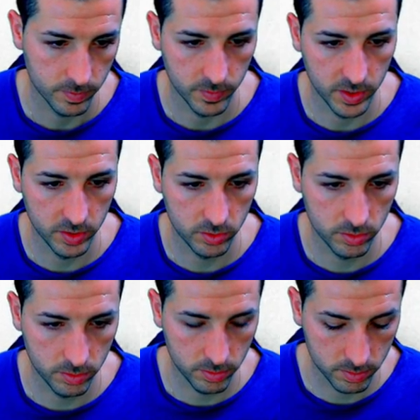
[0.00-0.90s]
These
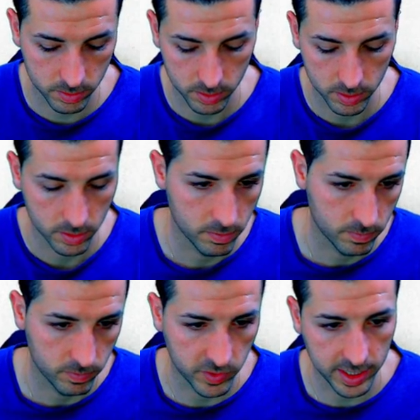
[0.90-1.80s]
two,
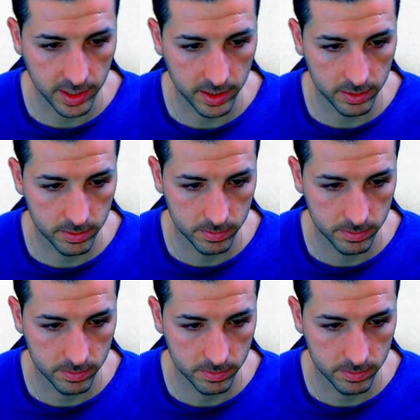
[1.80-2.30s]
drag it.